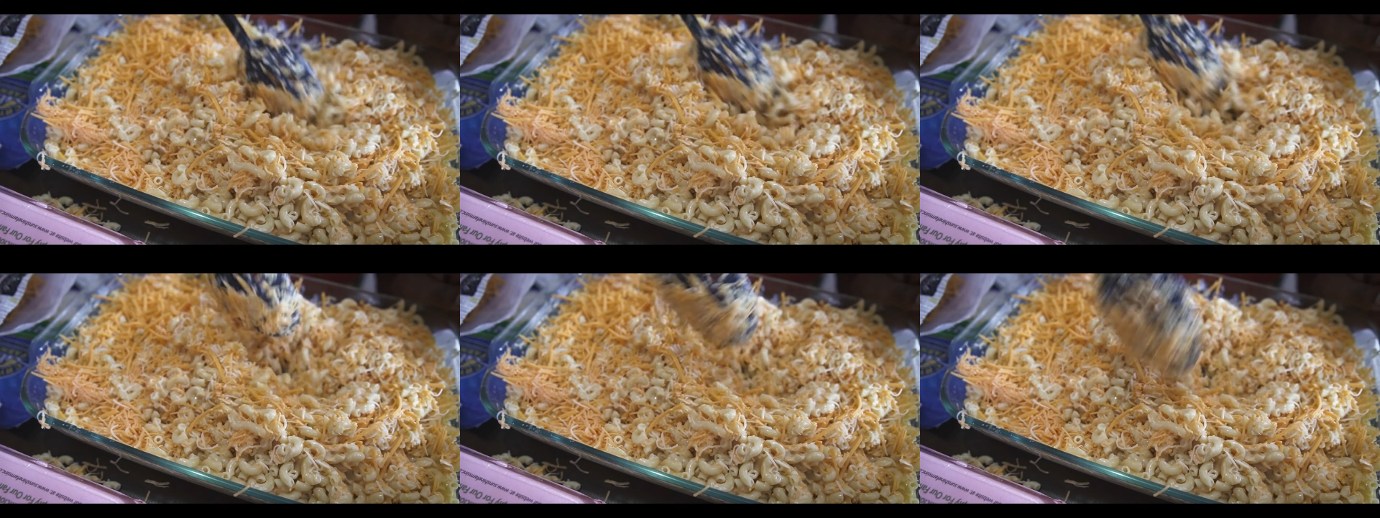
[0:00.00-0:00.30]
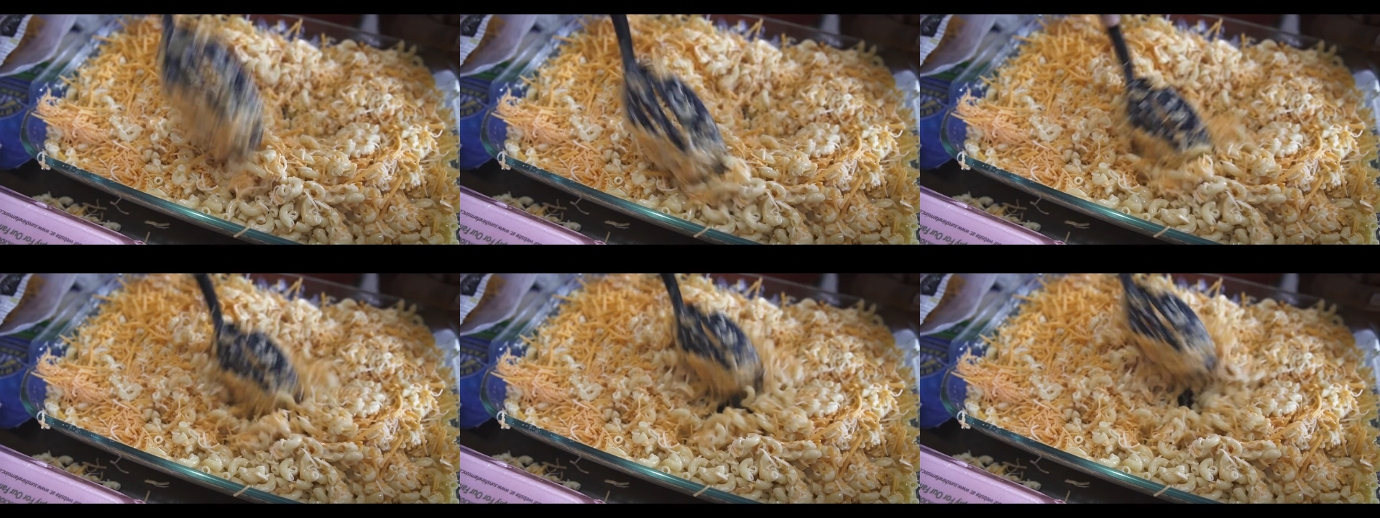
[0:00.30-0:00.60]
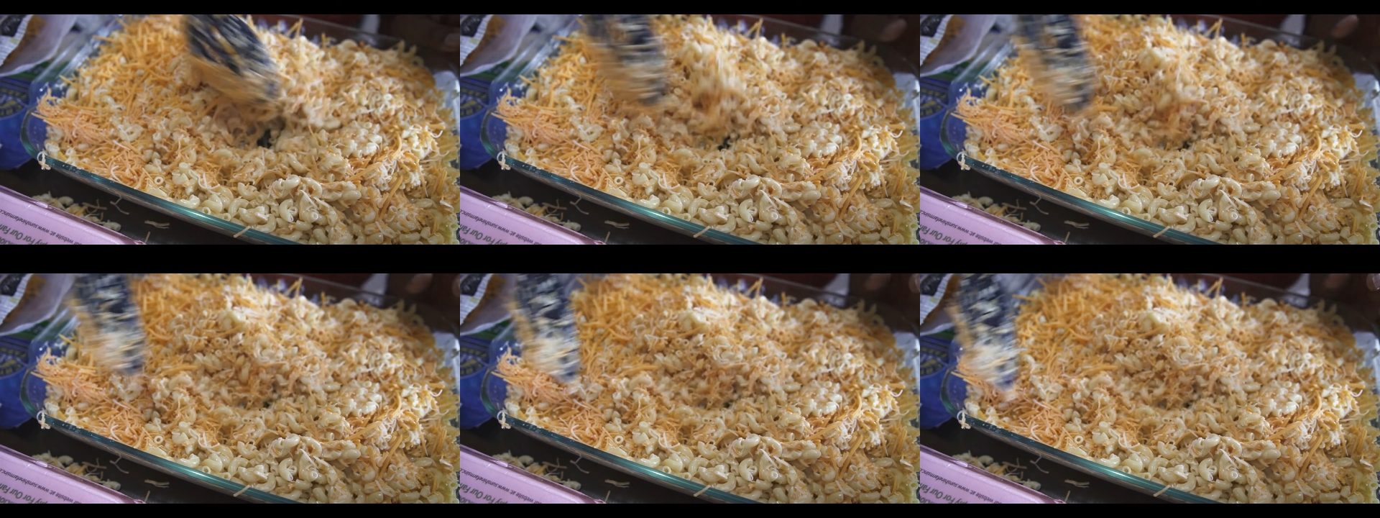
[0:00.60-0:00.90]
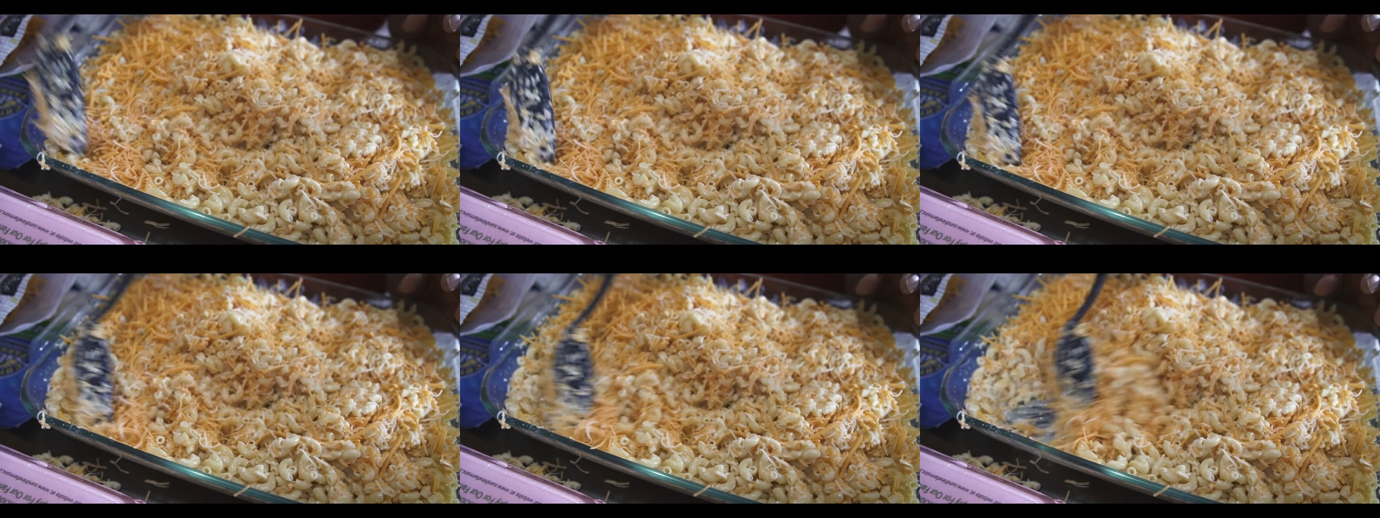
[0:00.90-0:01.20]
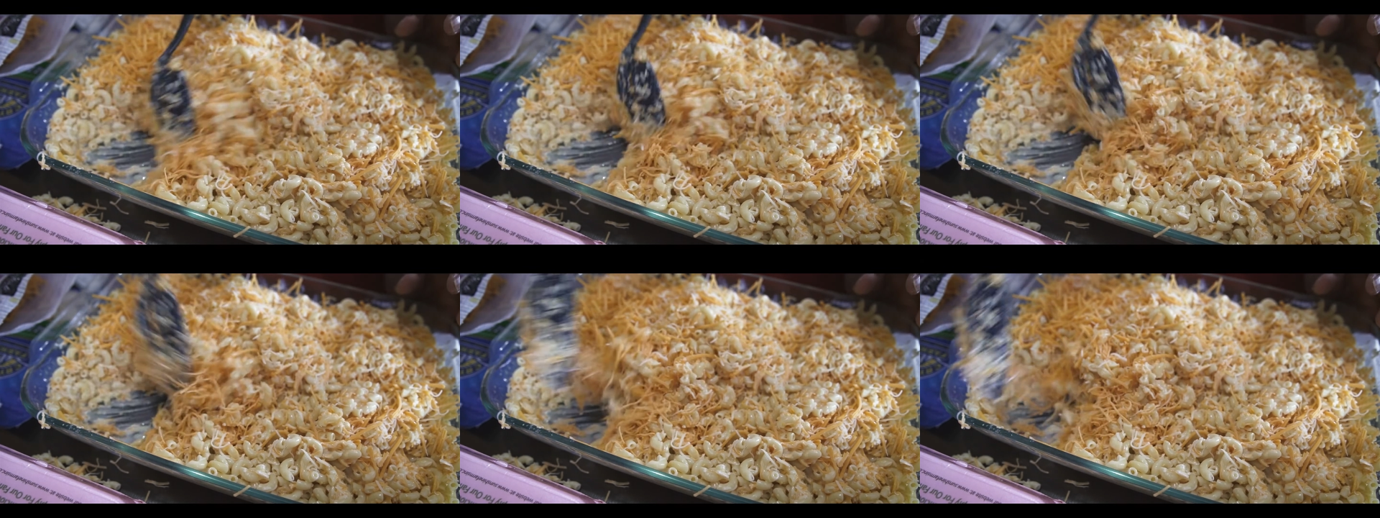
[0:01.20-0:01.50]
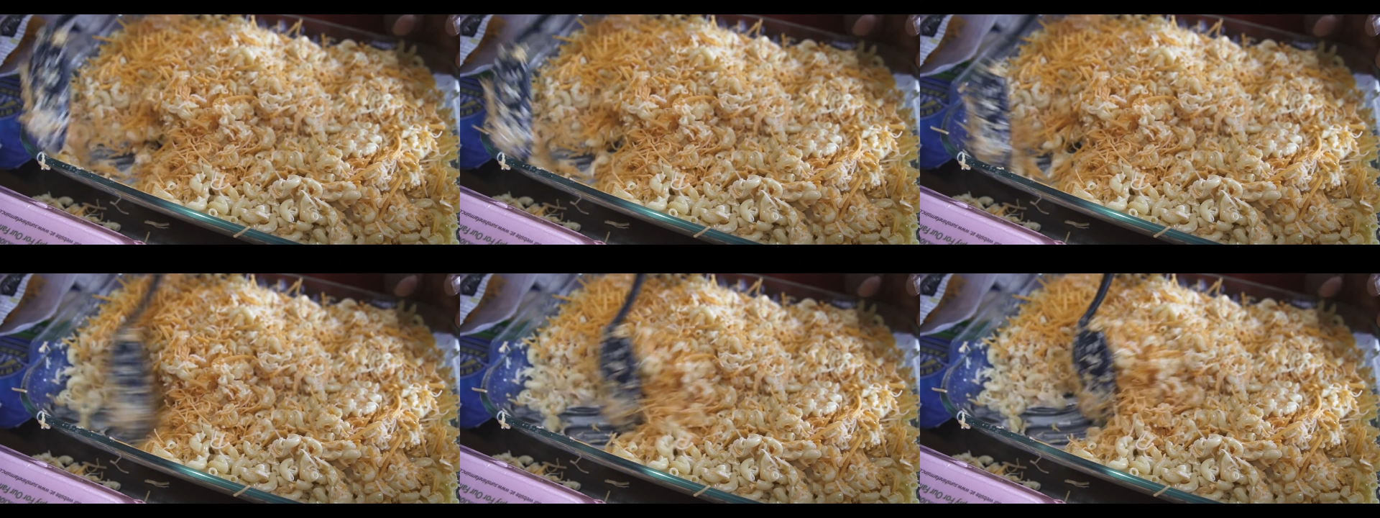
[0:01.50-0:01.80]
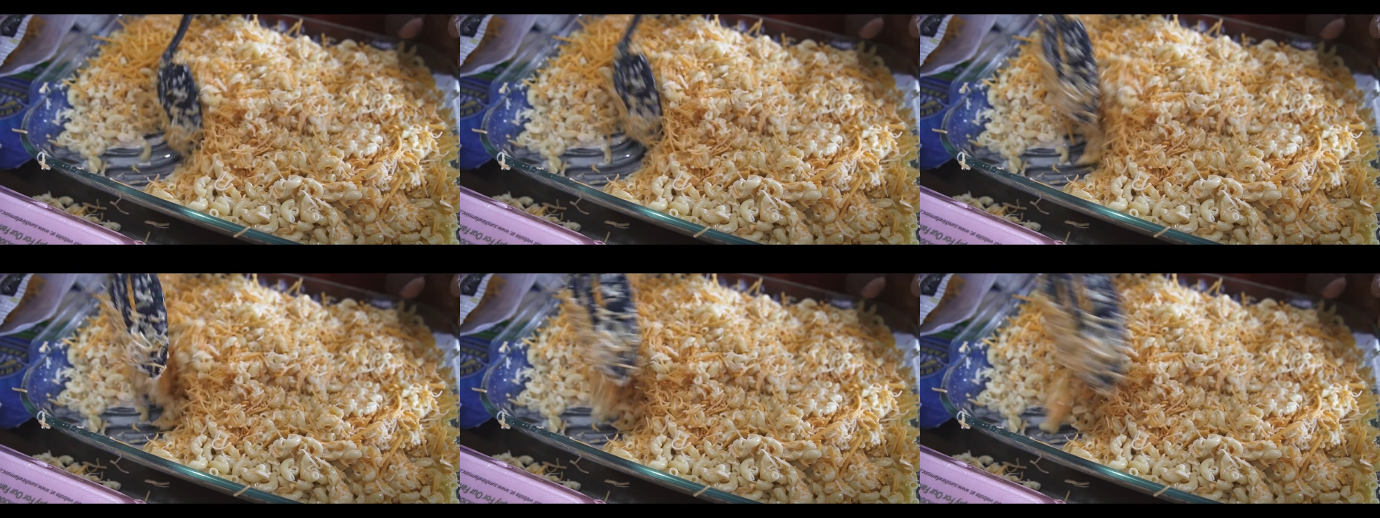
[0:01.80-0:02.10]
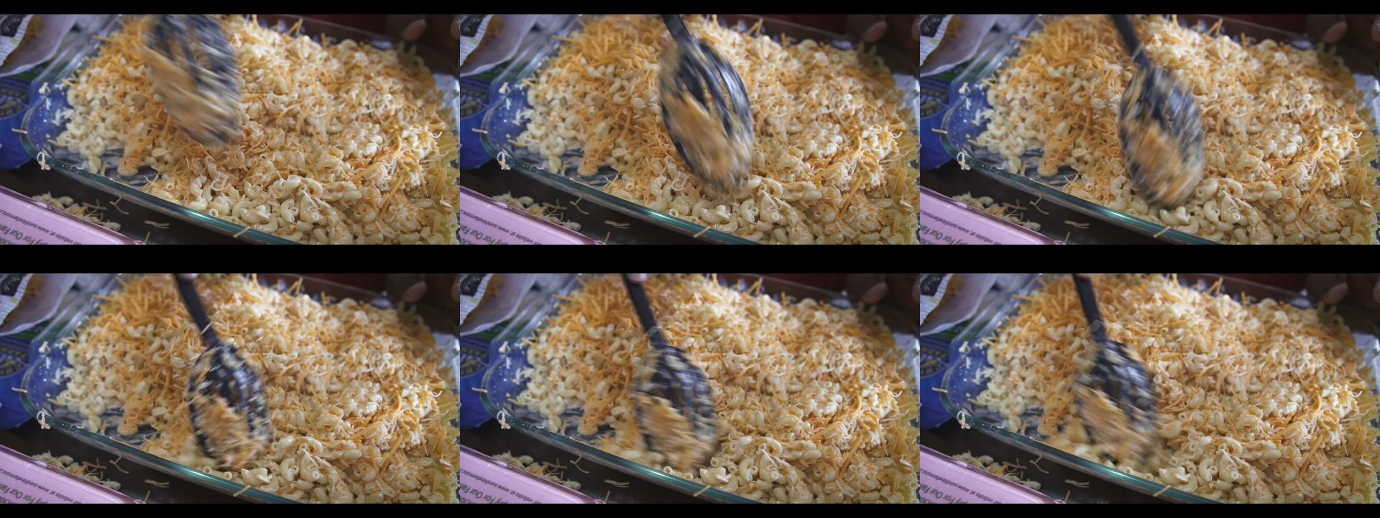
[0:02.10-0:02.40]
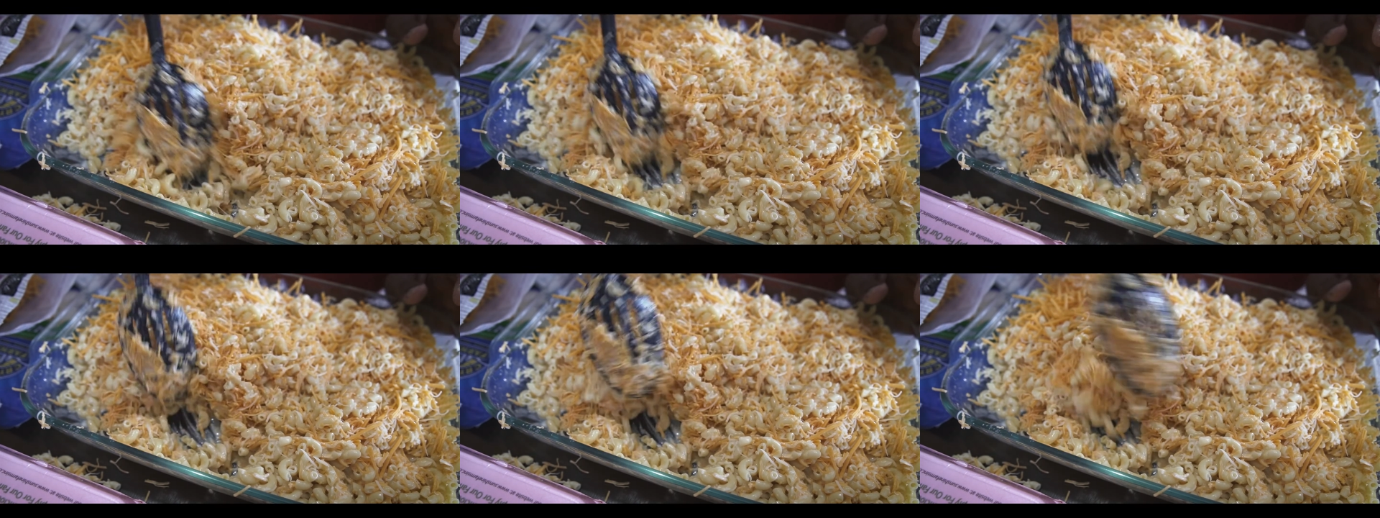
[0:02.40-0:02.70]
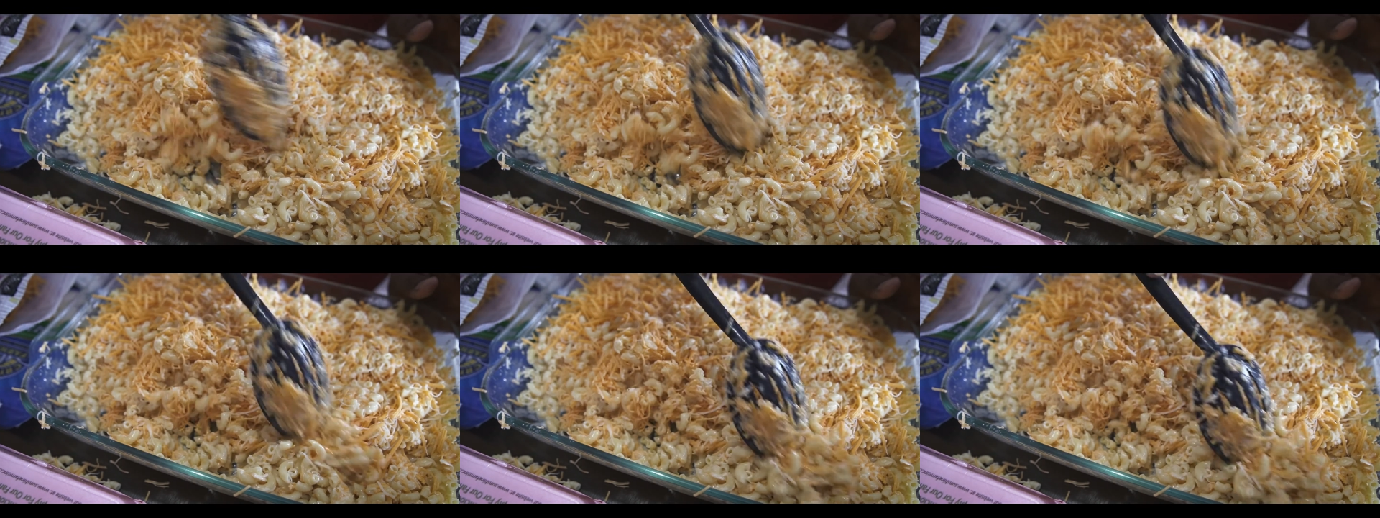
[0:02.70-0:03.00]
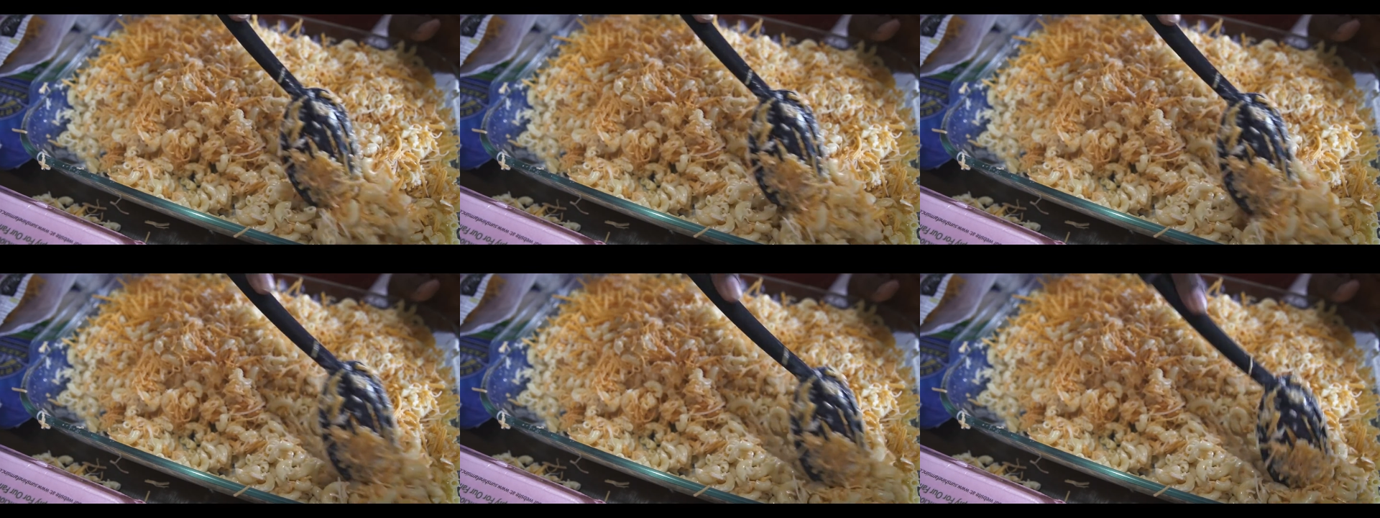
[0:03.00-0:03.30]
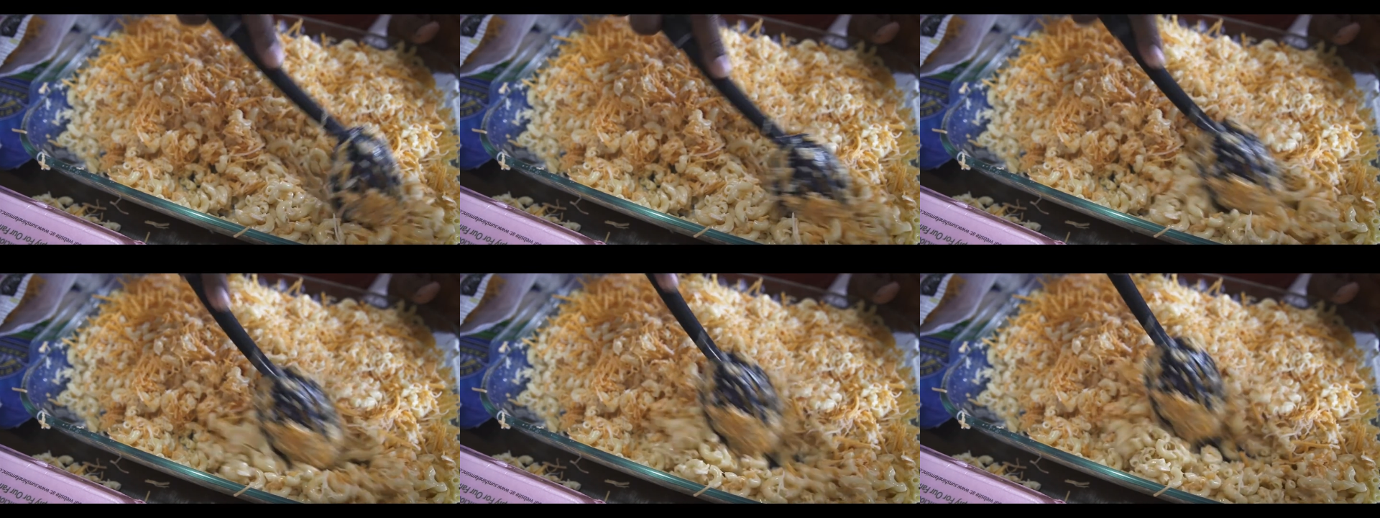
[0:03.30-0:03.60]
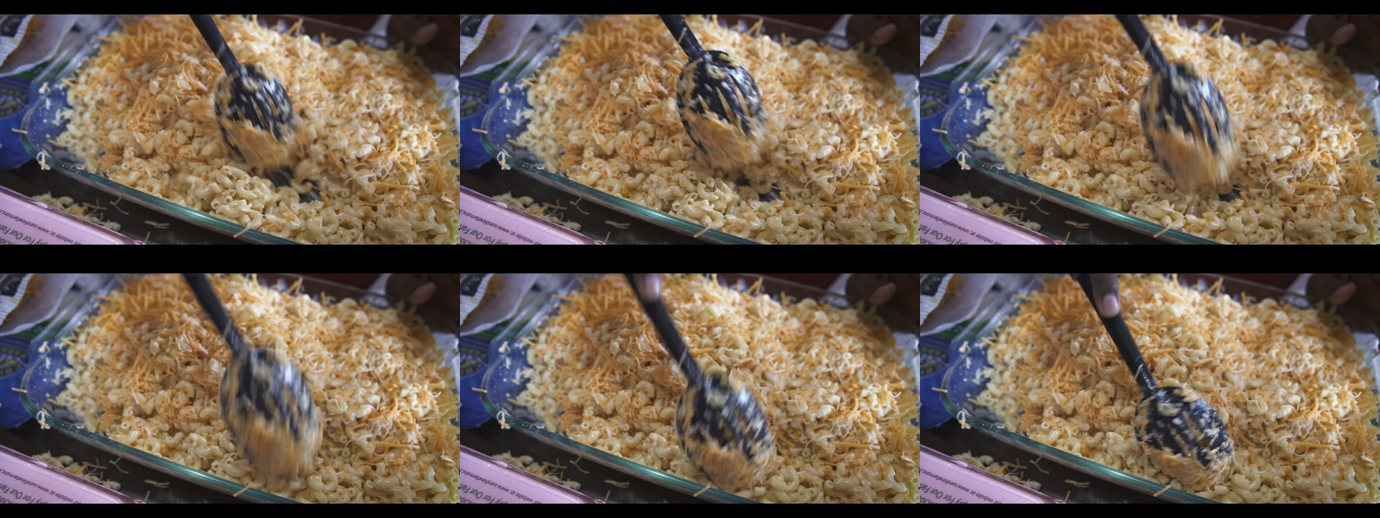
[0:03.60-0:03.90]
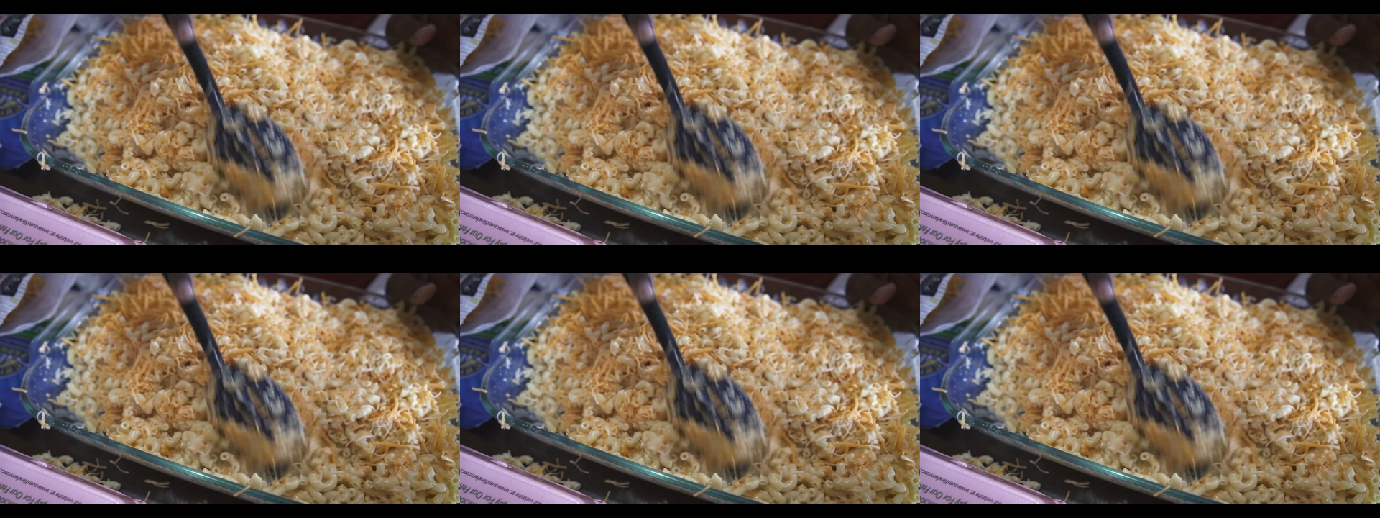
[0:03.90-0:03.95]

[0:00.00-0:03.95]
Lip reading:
No face is visible, so there are no lips to read.